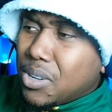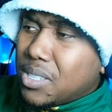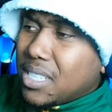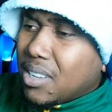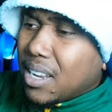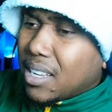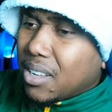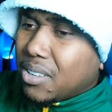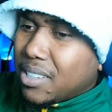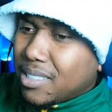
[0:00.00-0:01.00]
not sound like a
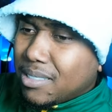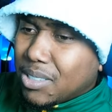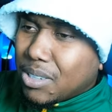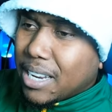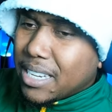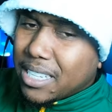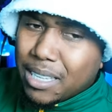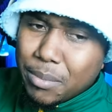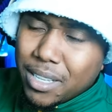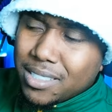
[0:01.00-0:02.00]
good
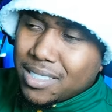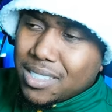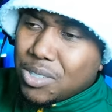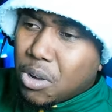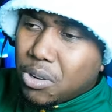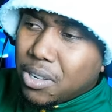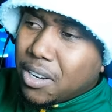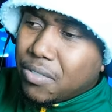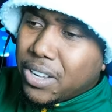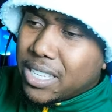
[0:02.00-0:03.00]
idea, man. It's no good
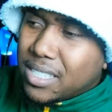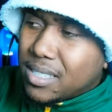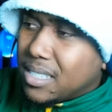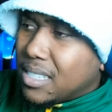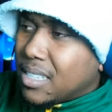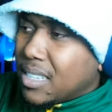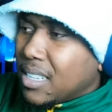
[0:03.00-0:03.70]
advice, is it?